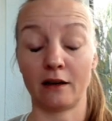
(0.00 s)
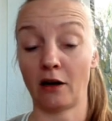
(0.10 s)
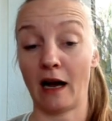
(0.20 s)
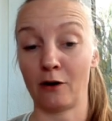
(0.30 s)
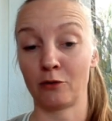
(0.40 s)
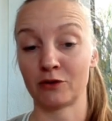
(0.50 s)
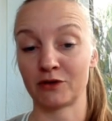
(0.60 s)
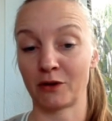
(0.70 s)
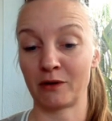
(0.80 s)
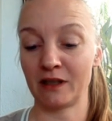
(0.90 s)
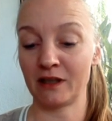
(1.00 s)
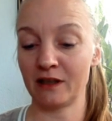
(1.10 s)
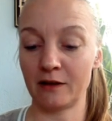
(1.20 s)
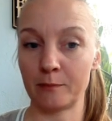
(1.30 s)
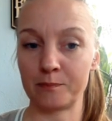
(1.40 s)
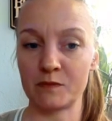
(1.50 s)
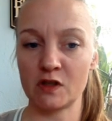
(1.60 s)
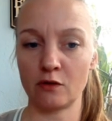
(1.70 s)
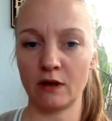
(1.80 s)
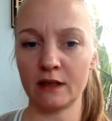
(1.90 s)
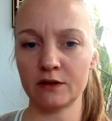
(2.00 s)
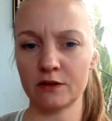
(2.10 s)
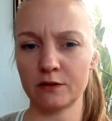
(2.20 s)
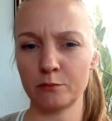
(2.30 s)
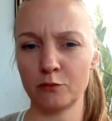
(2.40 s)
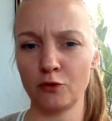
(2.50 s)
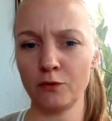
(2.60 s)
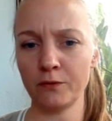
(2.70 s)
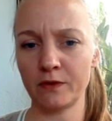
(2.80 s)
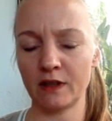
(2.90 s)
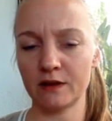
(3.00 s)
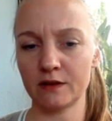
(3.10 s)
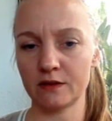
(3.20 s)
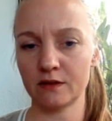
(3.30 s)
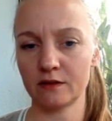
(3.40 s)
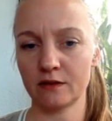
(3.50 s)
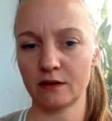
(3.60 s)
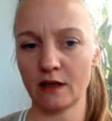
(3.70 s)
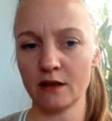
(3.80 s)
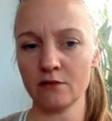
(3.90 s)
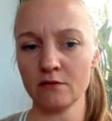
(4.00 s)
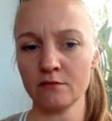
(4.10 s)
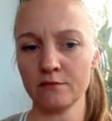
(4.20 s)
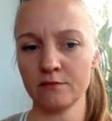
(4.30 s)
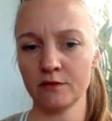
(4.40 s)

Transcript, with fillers: How, sorry. Um, so let's move this down